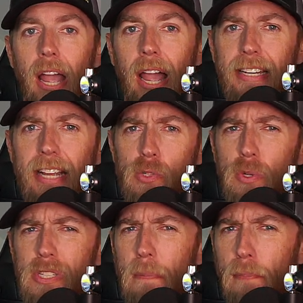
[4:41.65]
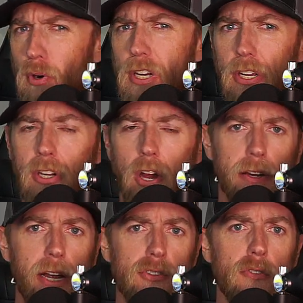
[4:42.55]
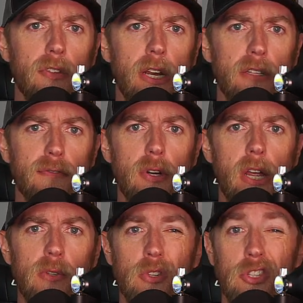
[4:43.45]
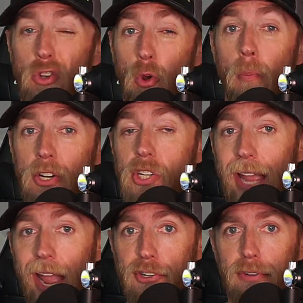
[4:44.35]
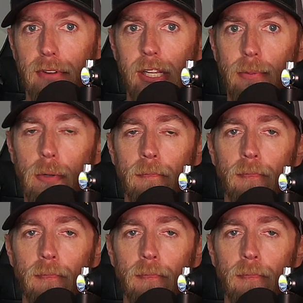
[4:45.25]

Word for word: I guess we'll see pretty good car counts over the next few days with so much cash available.